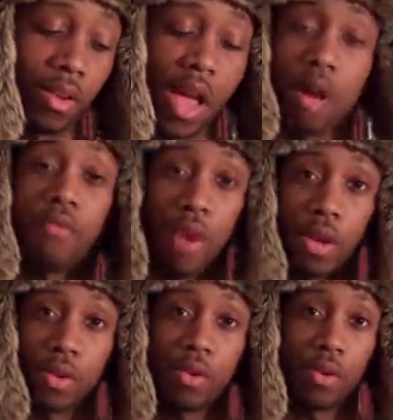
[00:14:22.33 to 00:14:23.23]
Kyle
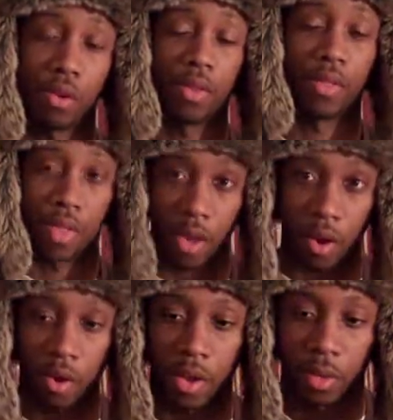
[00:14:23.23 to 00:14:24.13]
Rayner,
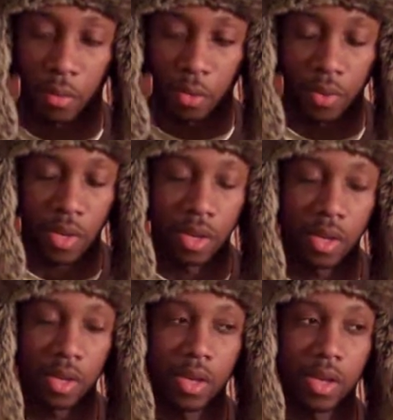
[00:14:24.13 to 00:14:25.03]
there in the movie,
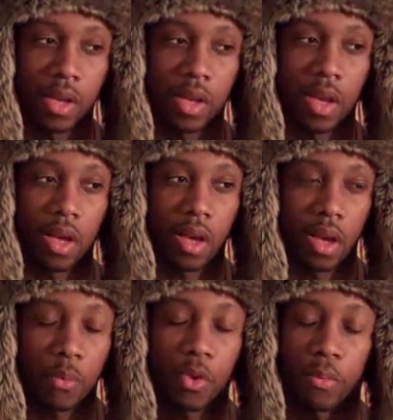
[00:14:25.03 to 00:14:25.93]

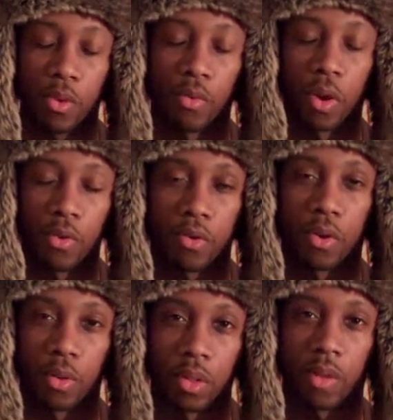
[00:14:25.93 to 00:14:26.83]
I'm going to be very
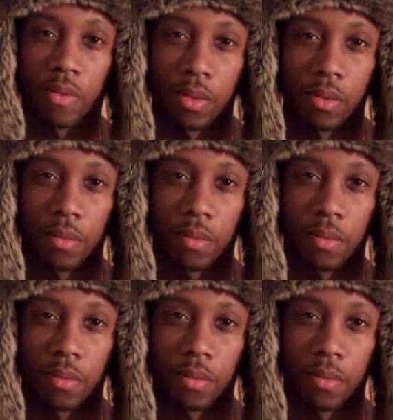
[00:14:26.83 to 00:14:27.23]
critical of it.